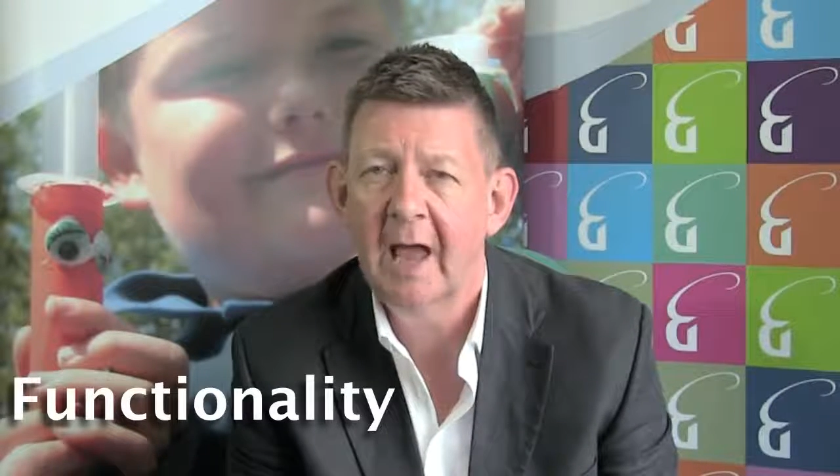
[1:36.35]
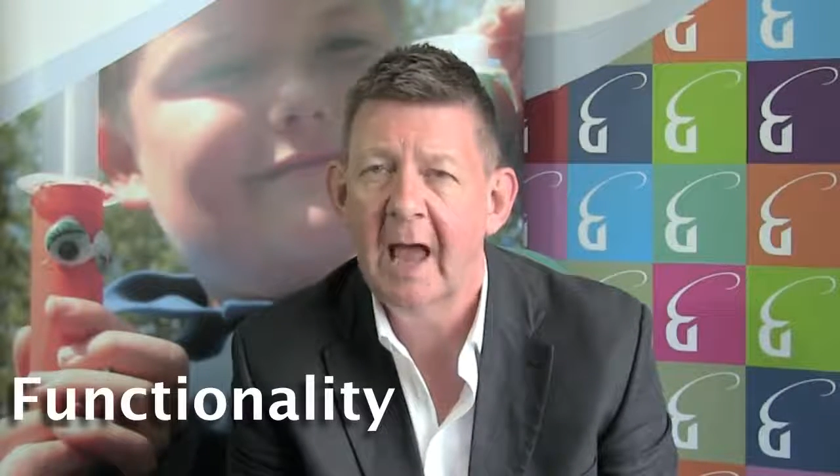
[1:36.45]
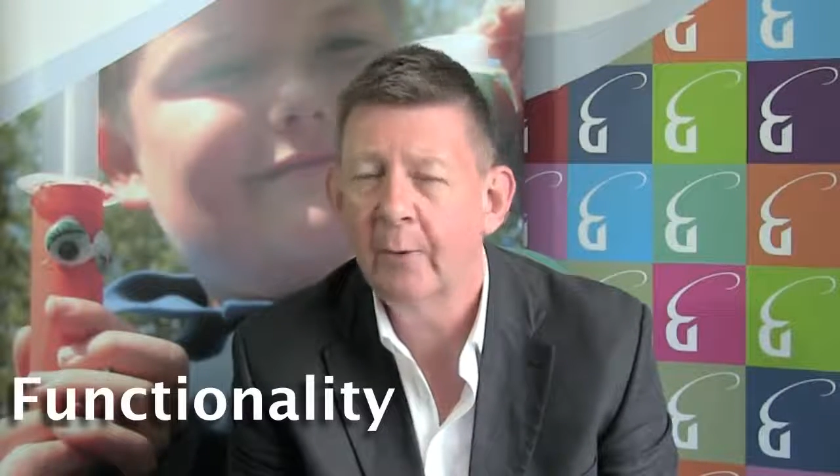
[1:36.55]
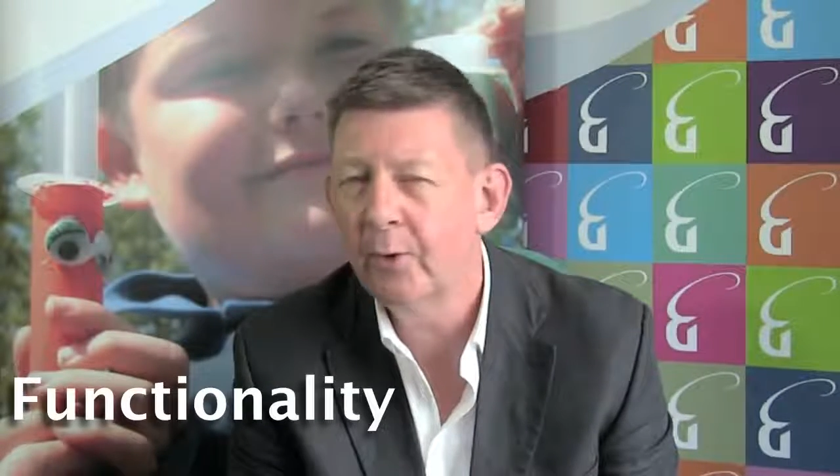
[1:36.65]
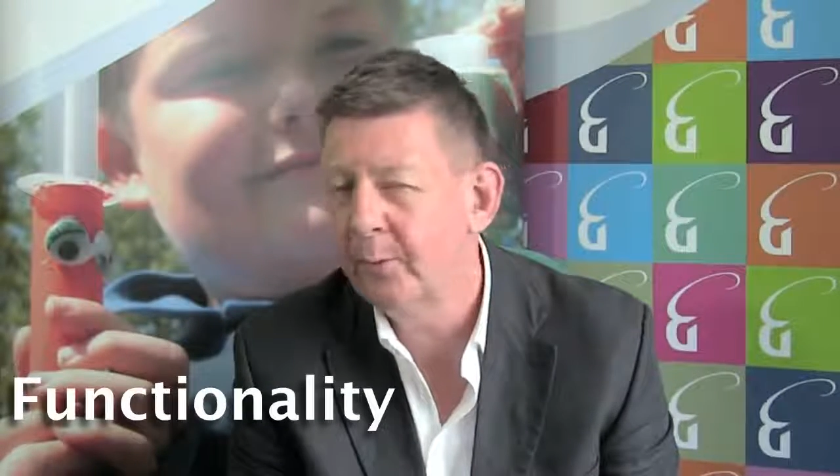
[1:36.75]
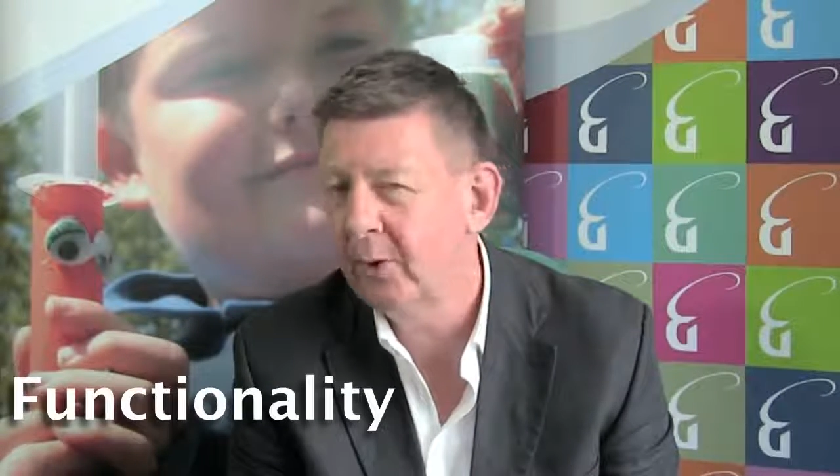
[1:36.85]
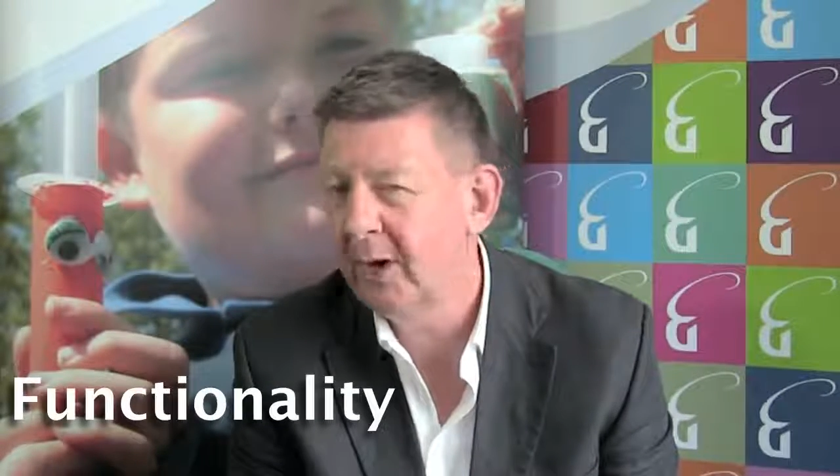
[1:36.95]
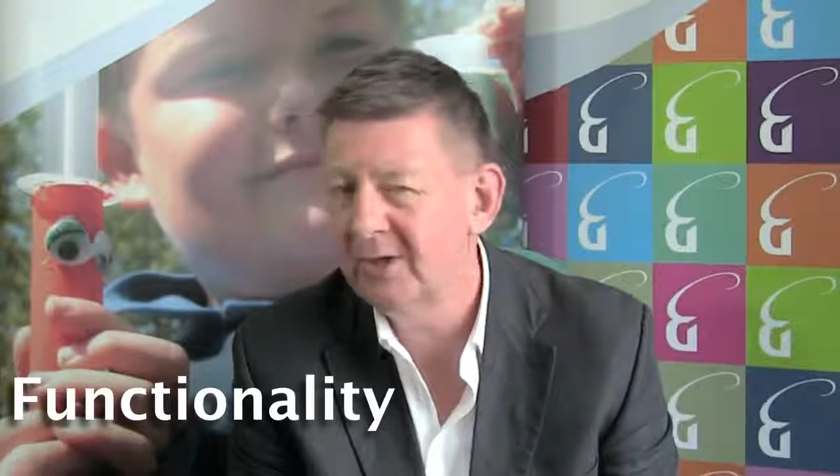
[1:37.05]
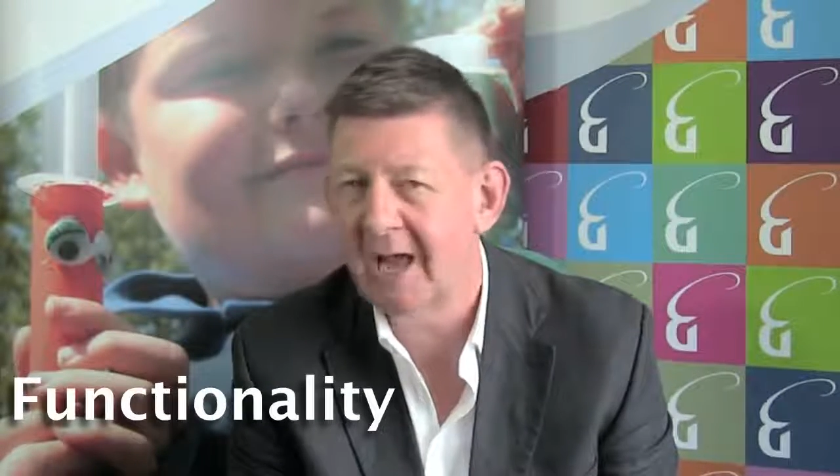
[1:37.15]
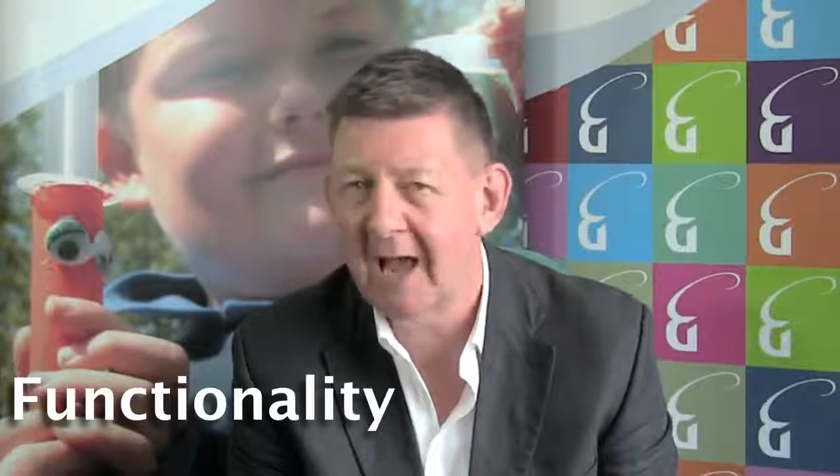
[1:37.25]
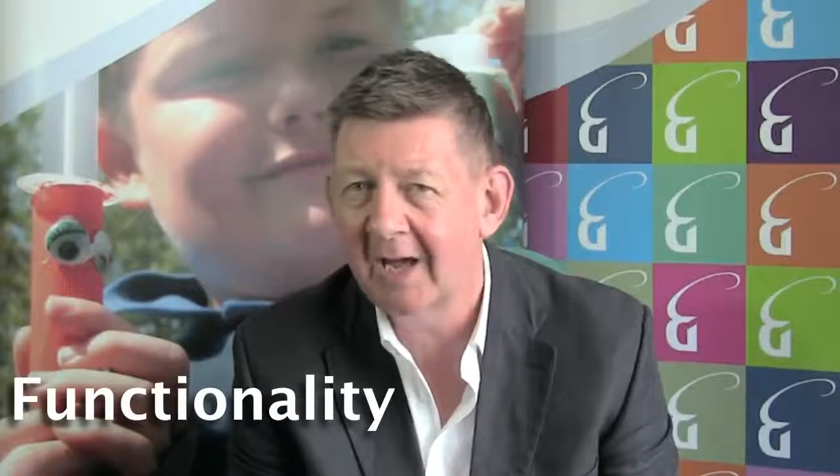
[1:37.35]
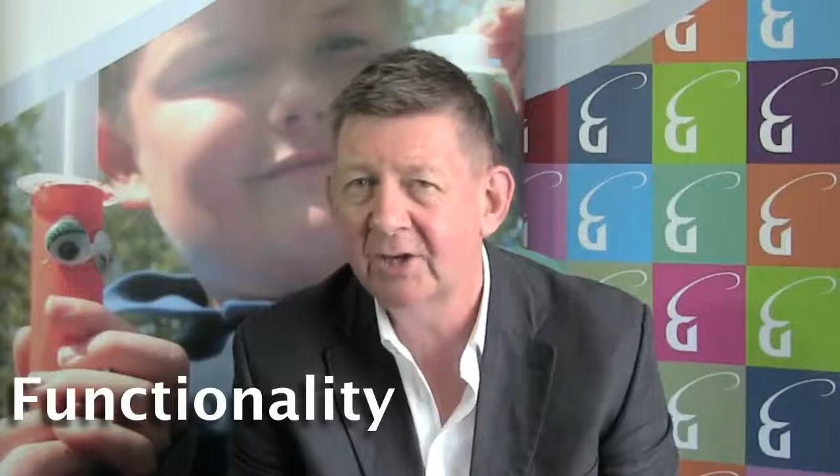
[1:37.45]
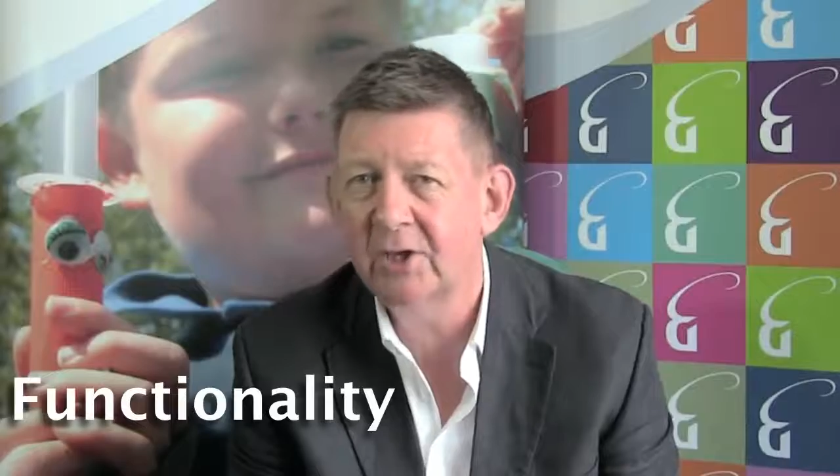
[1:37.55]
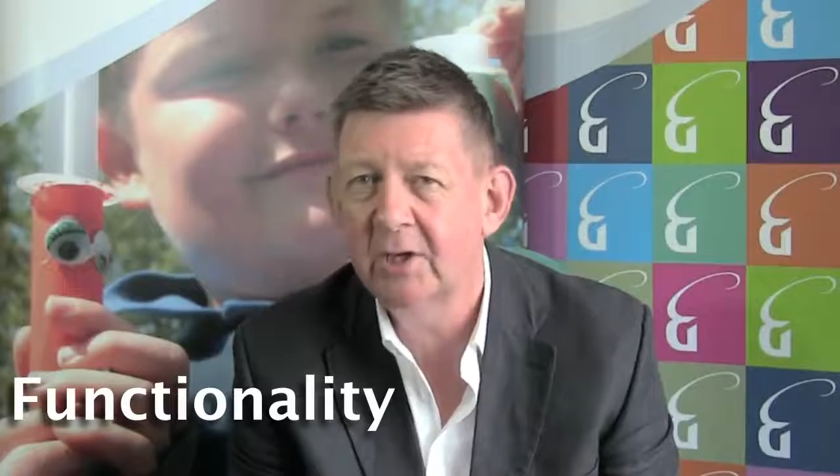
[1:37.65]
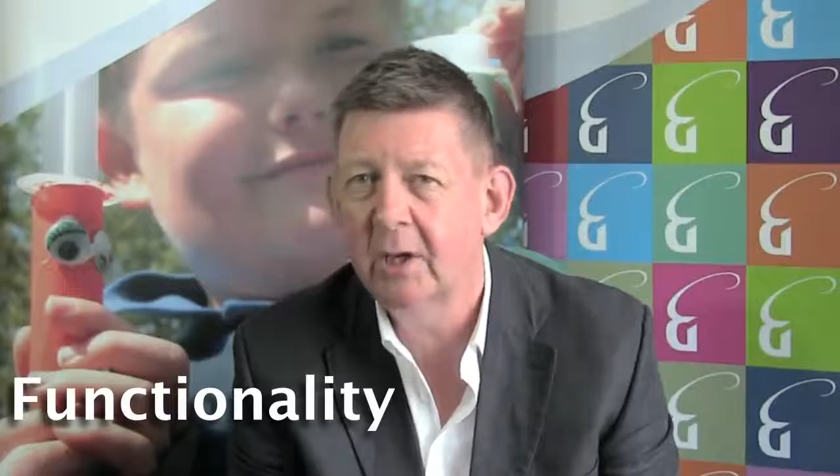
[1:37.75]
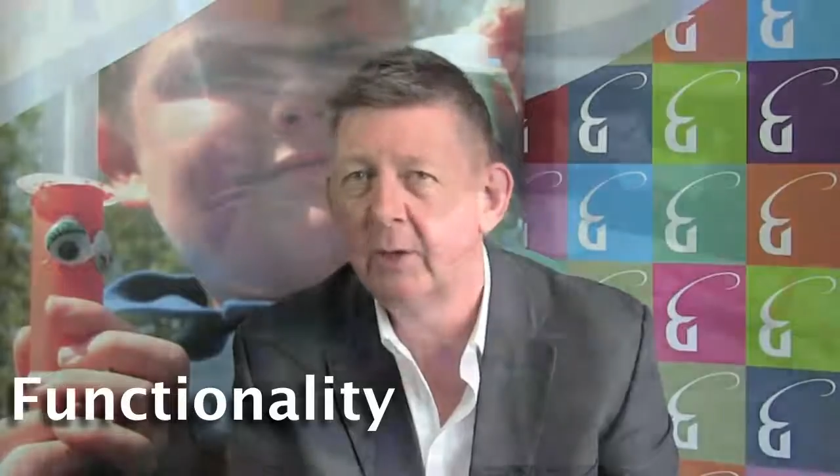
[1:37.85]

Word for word: How are the products actually